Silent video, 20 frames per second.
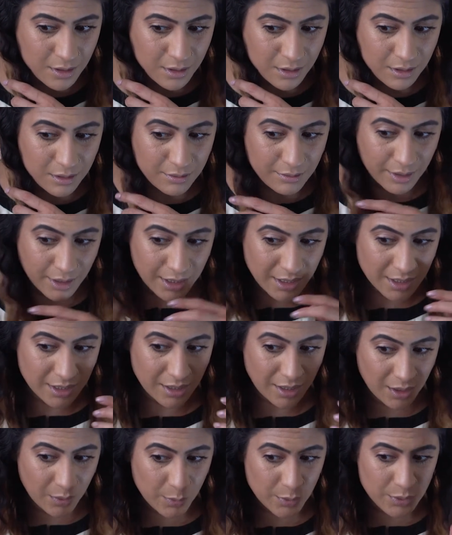Alright, I
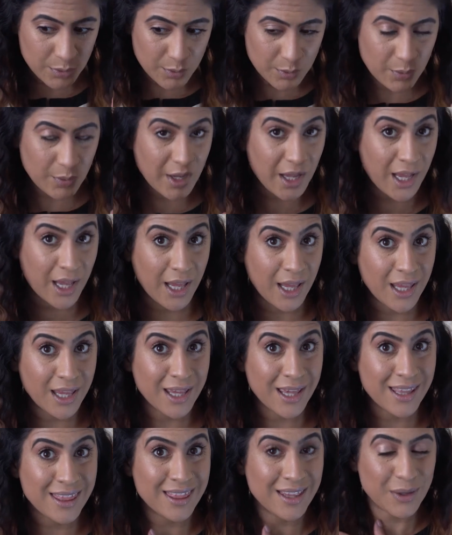think we're doing okay.
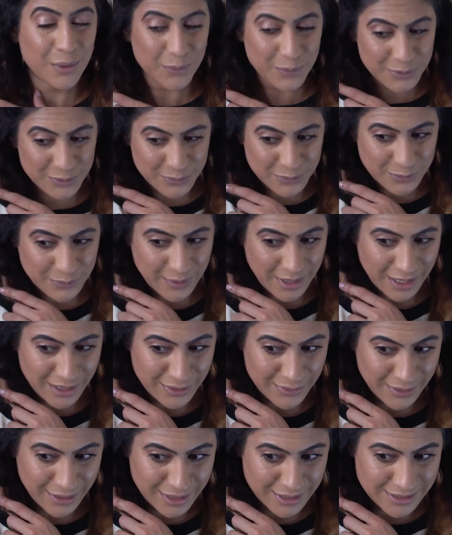I think we're doing okay,
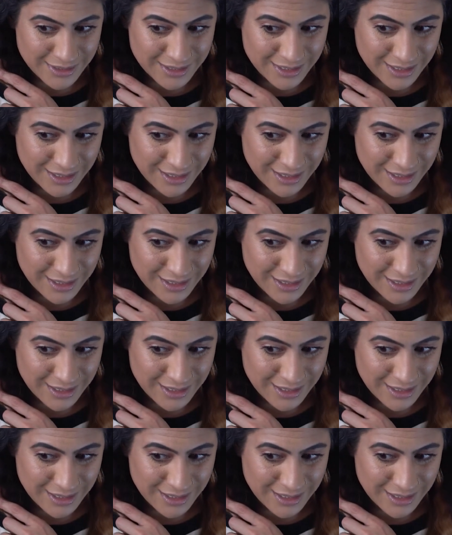you guys.